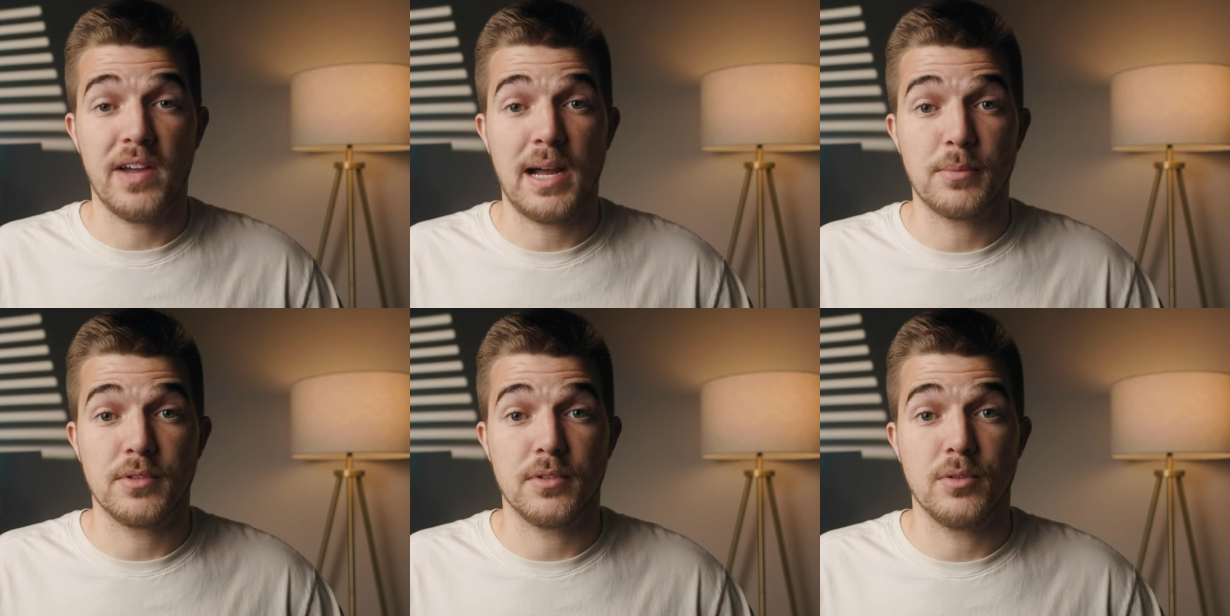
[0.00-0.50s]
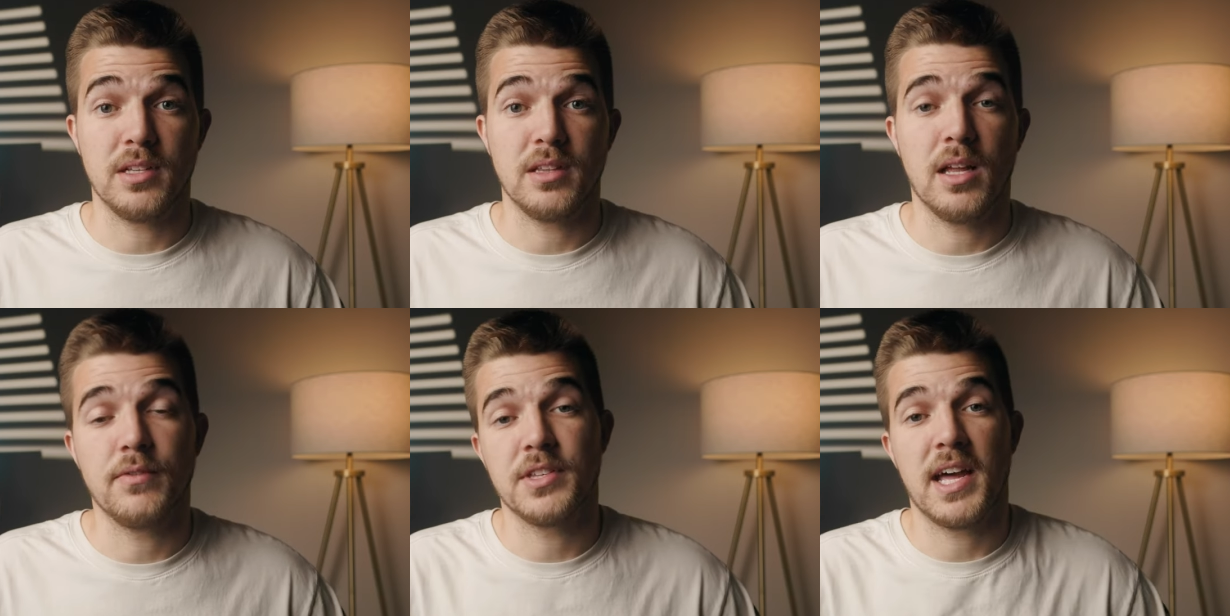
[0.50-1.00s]
absolutely
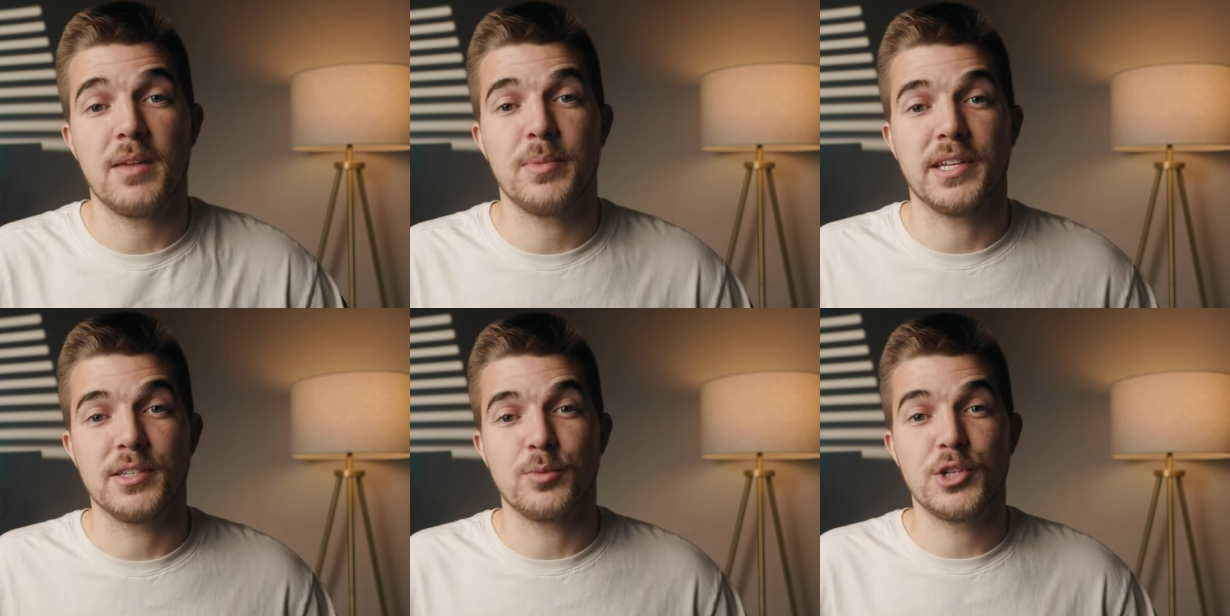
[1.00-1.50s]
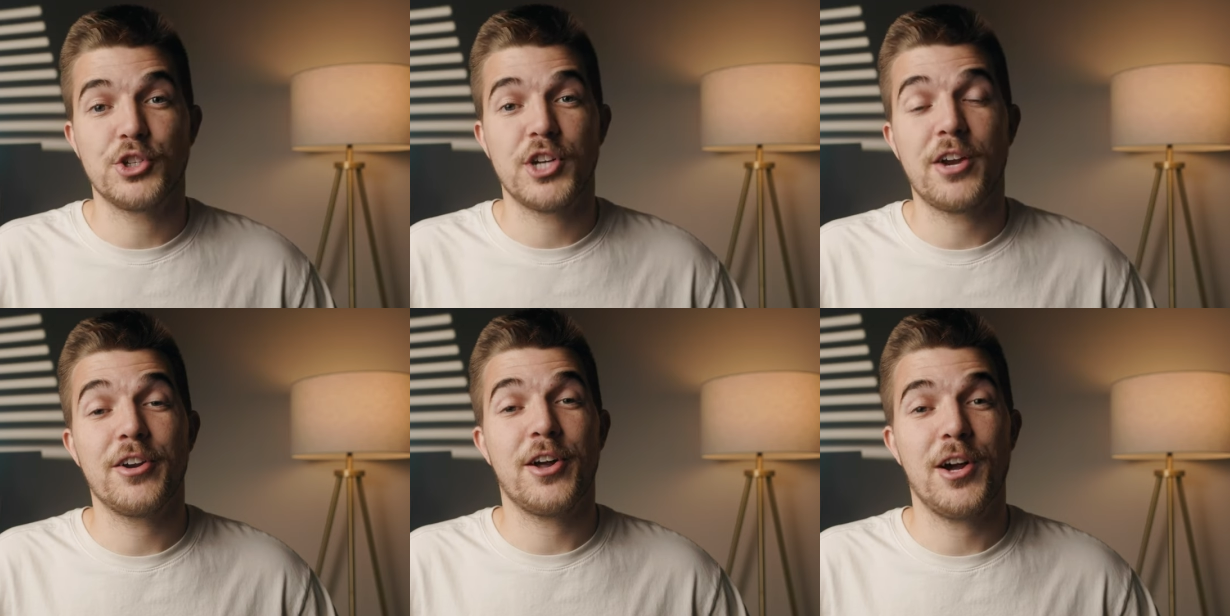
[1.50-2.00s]
loves that because we
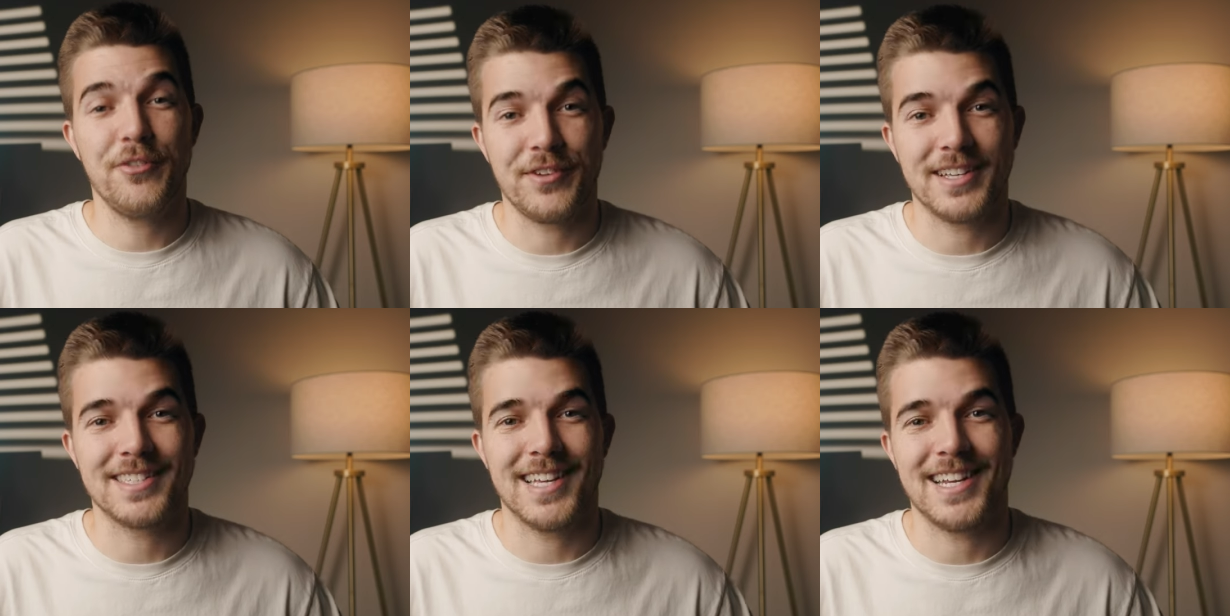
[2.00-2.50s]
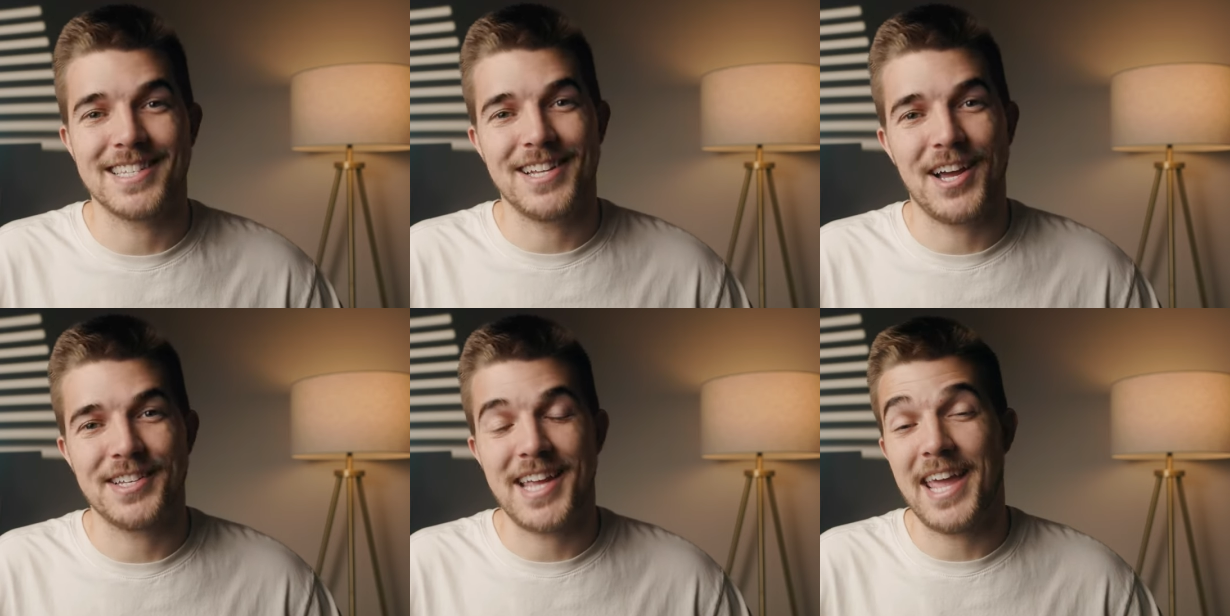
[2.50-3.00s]
share an office and it's
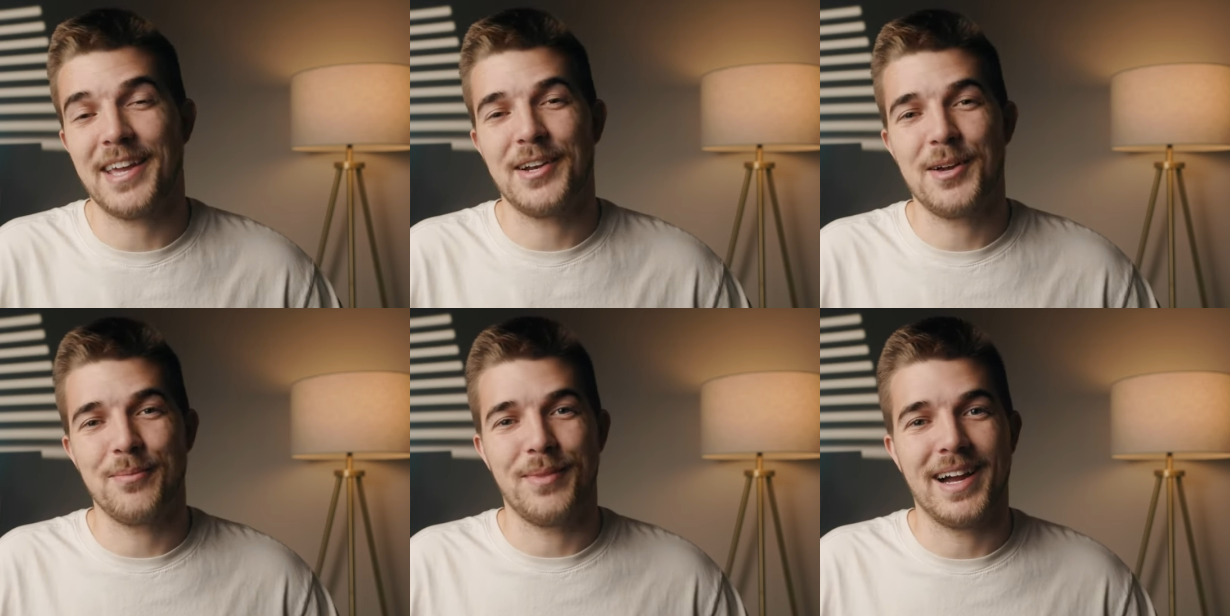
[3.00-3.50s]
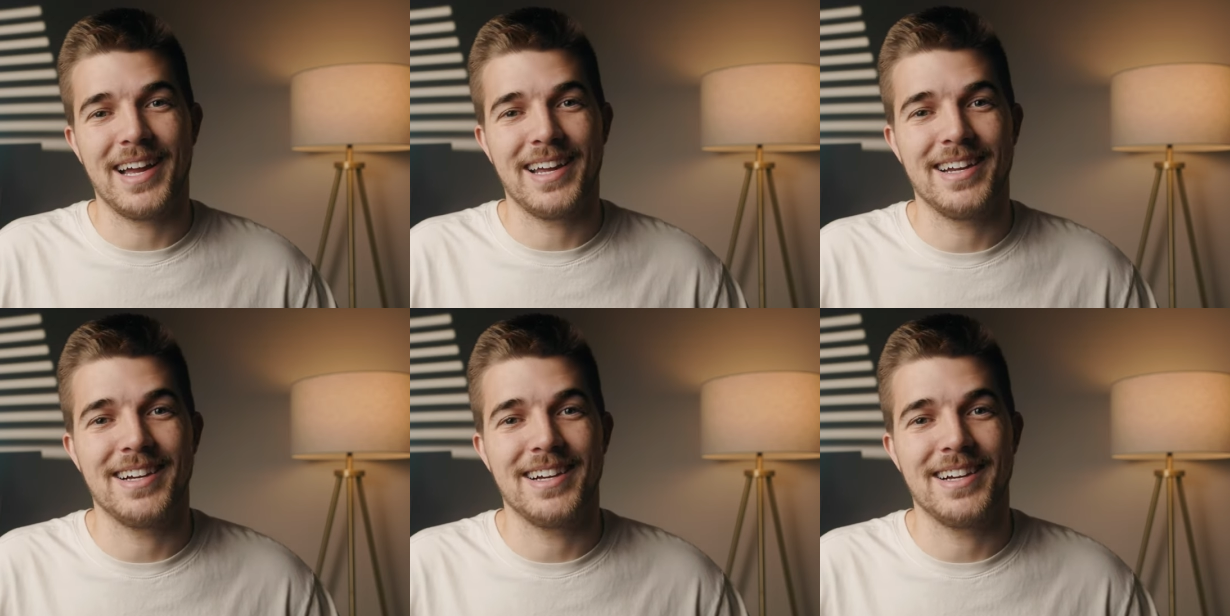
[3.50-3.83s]
not taken up by